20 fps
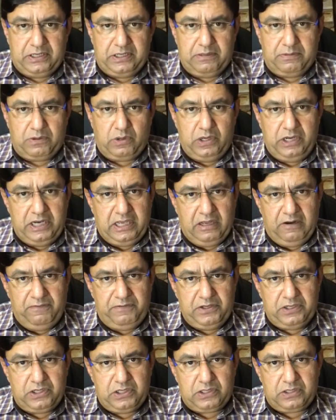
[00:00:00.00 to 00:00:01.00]
In clinical
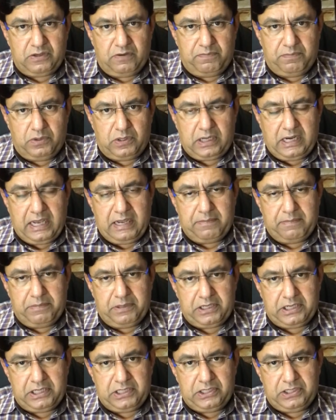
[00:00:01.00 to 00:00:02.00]
features of portal
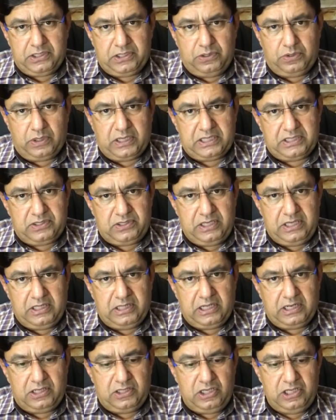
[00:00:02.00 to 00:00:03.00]
hypertension, you can see
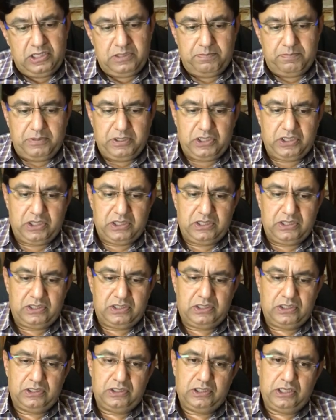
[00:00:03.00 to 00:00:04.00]
that these
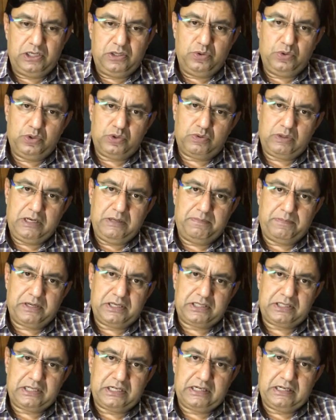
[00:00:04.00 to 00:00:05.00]
patients, they usually
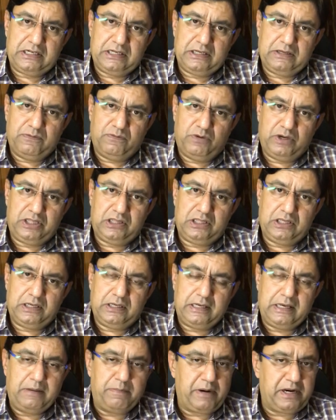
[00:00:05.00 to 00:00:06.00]
present with
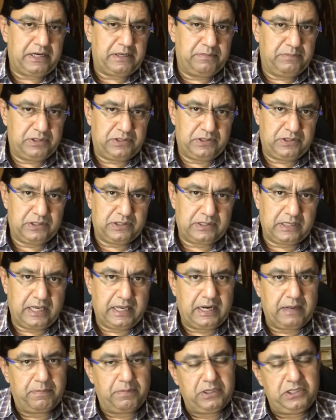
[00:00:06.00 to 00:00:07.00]
hematemesis
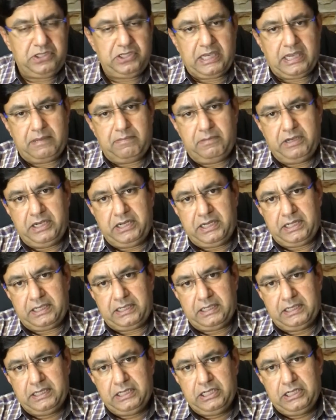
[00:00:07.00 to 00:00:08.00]
and upper GI bleeding.